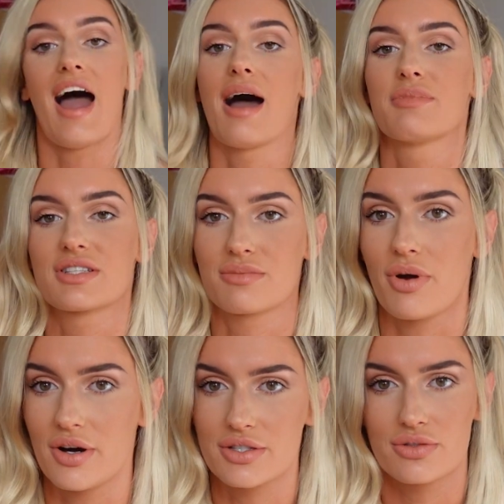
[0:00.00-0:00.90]
Amazon
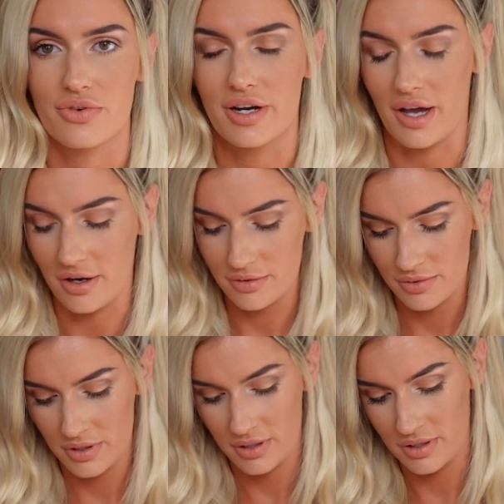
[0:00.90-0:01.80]
parcel right now.
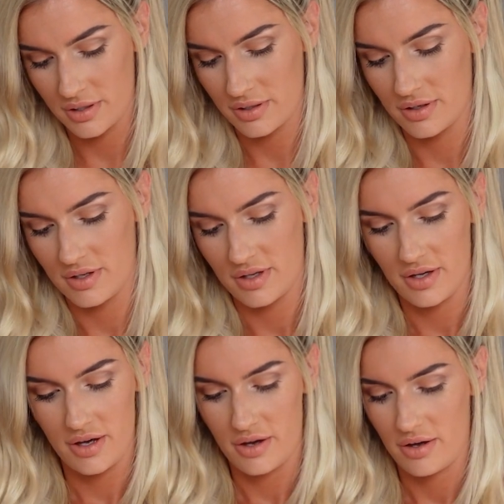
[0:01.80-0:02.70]

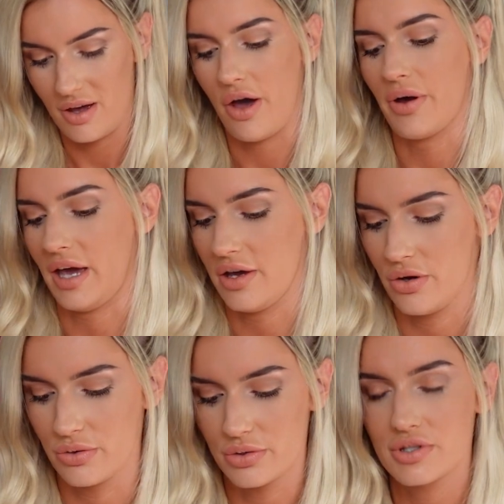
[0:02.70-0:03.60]
Okay,
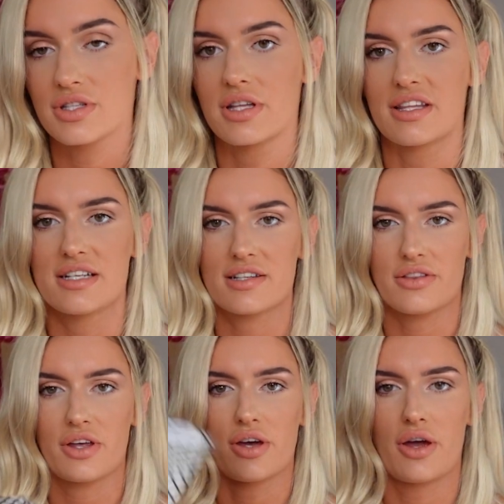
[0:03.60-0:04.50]
cool. So then these are
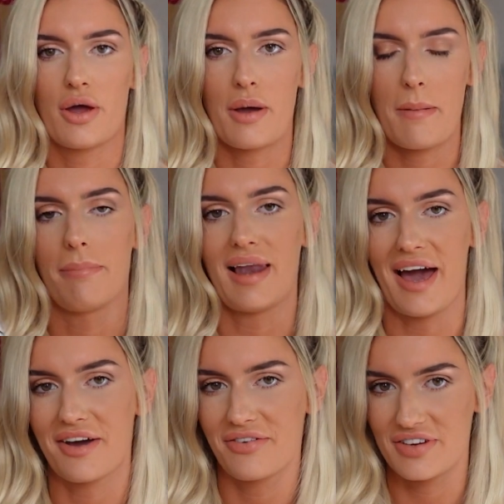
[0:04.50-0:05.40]
the
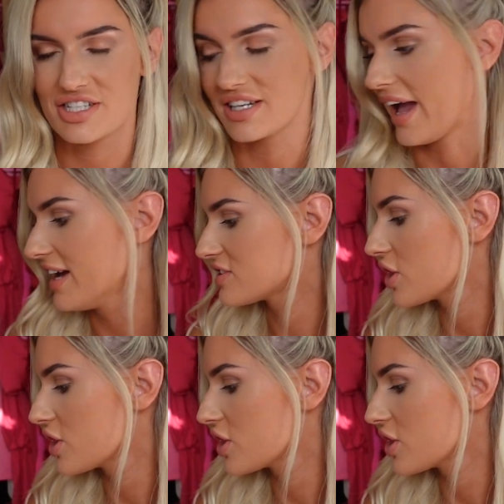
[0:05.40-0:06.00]
black fishnet.